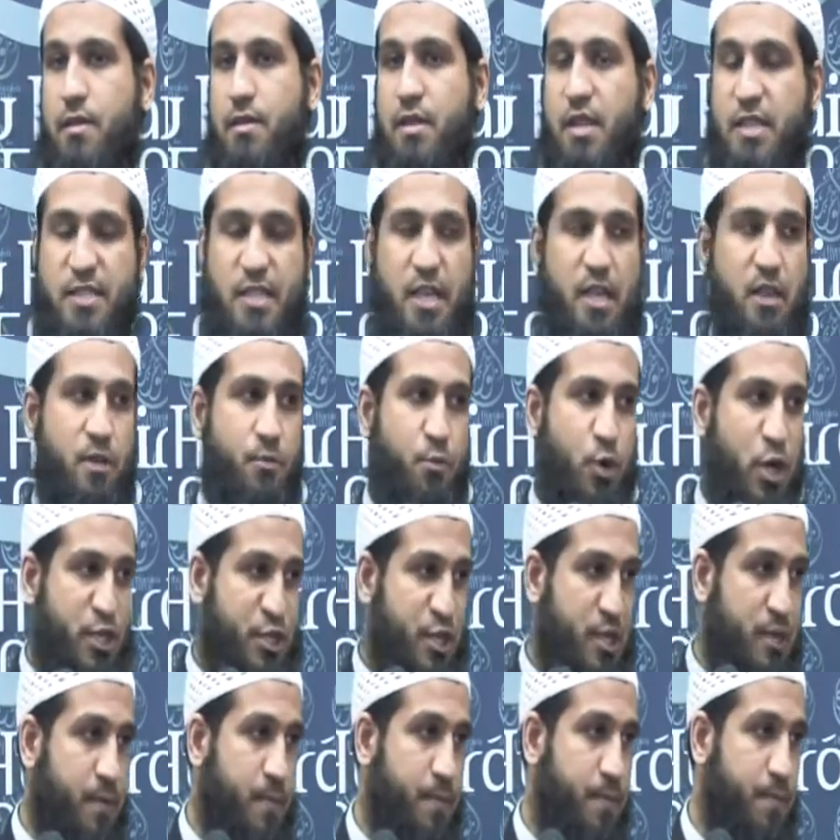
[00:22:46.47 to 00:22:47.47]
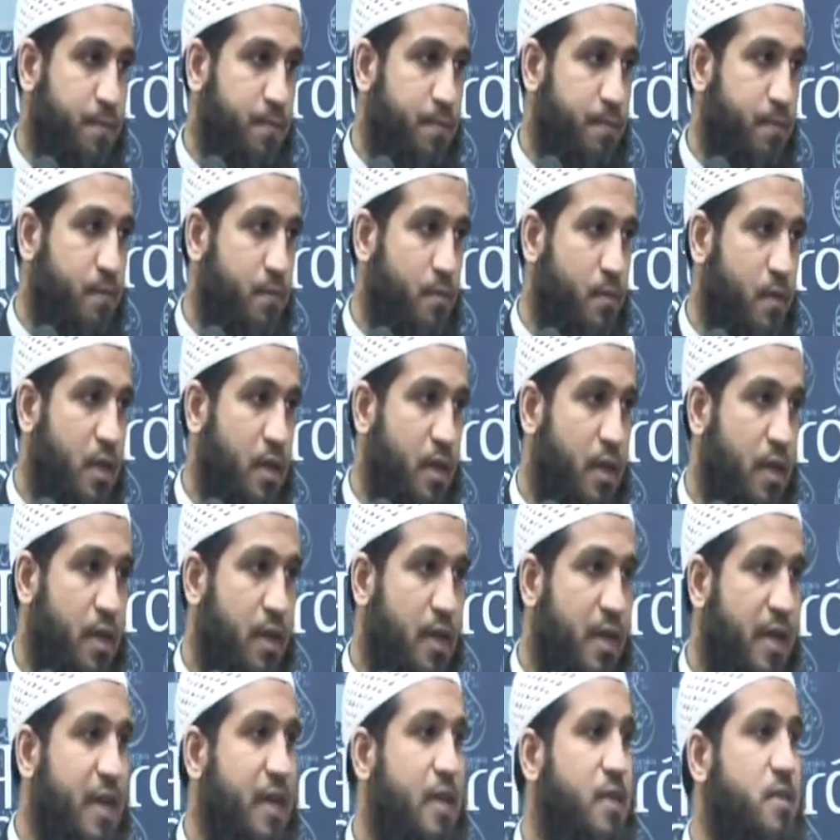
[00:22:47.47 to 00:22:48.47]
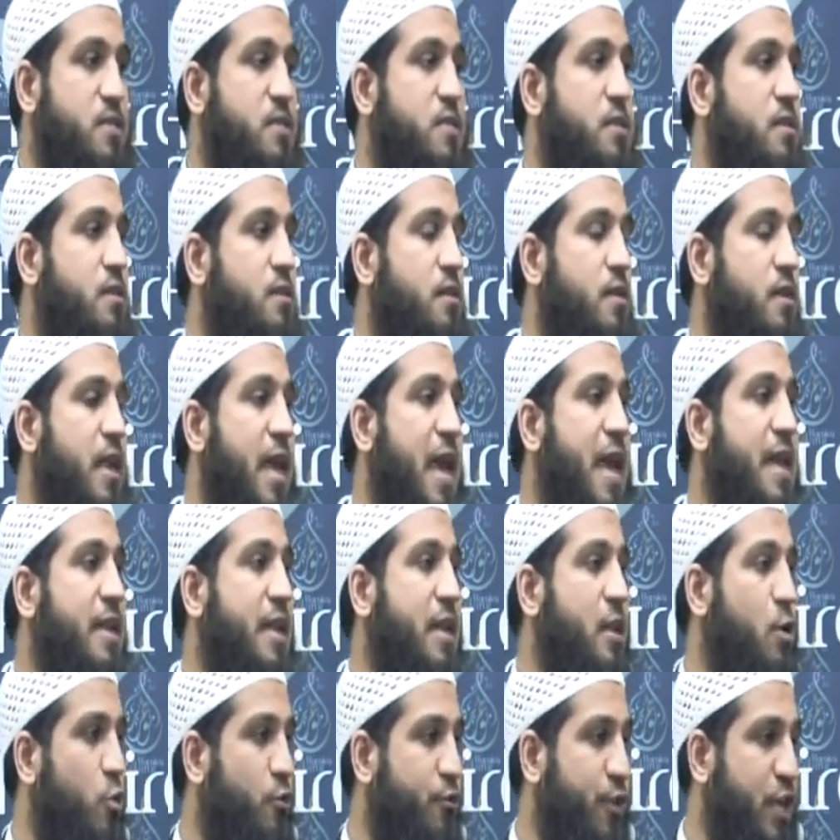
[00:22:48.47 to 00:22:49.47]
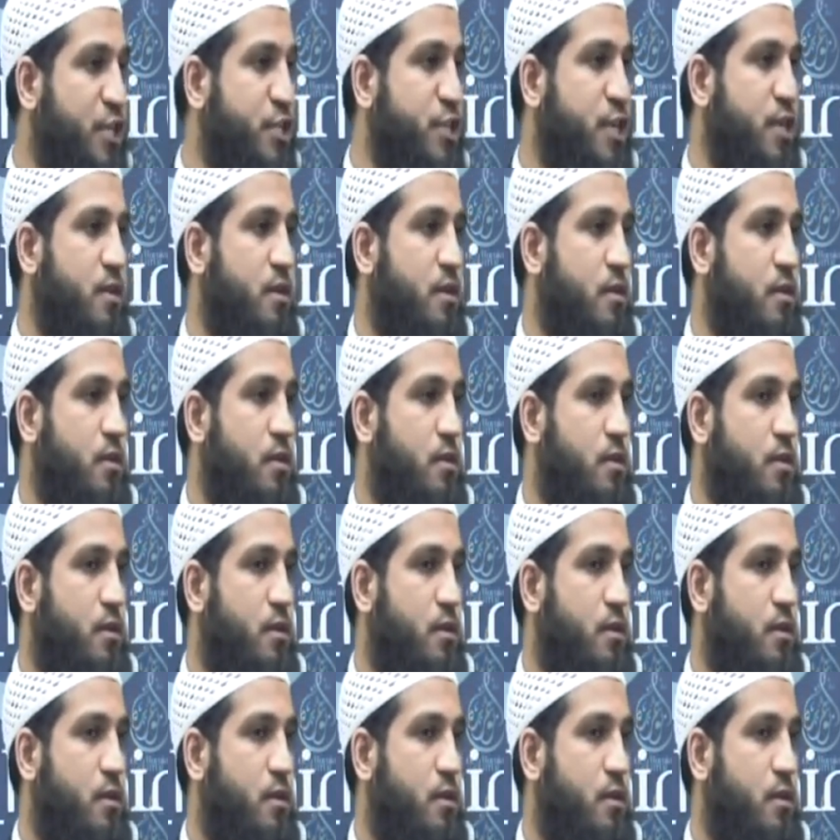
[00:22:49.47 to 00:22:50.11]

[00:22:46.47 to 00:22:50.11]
this celebration is an innovation,